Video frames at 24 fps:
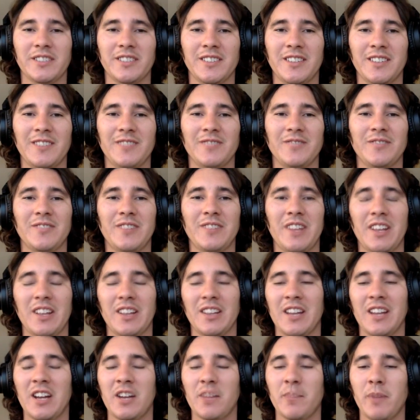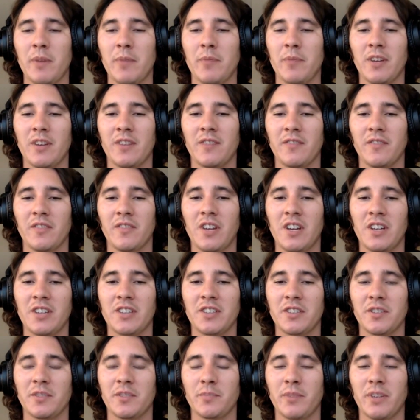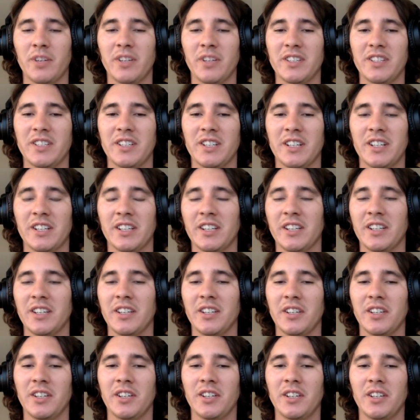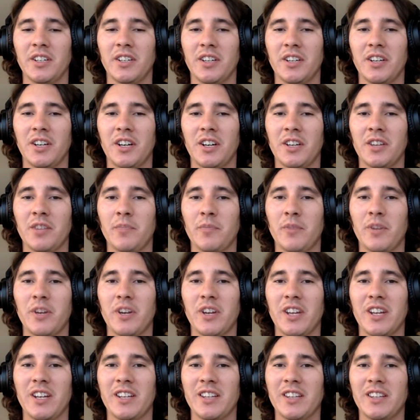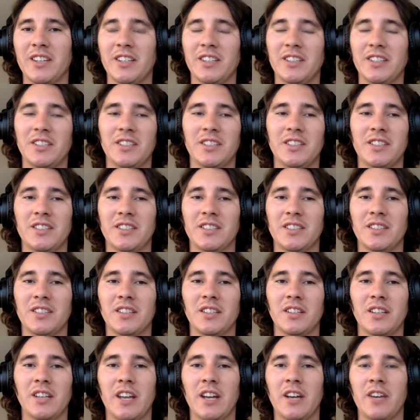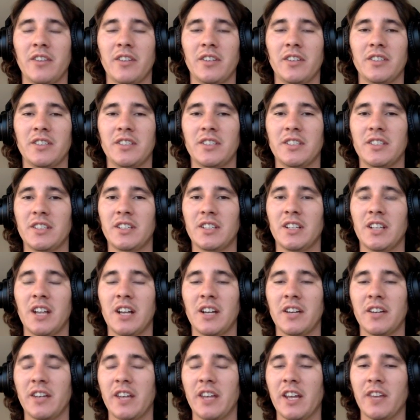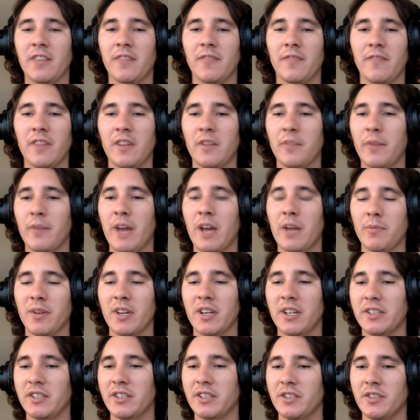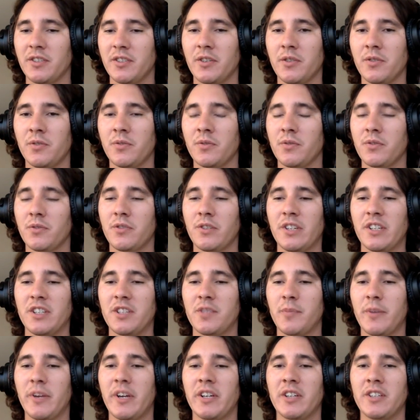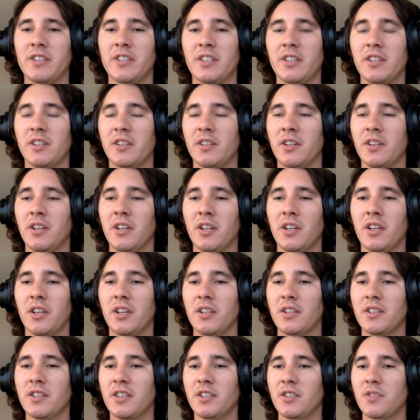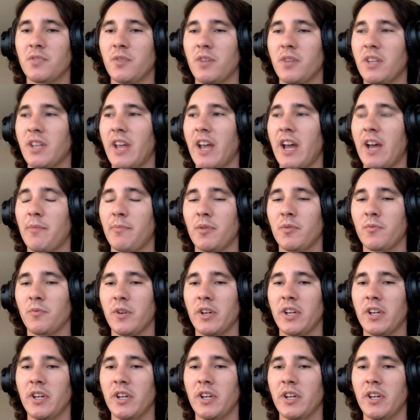A lot of people have lost their butts on the market, and there's just a lot of negative feedback because there's no transparency since what happened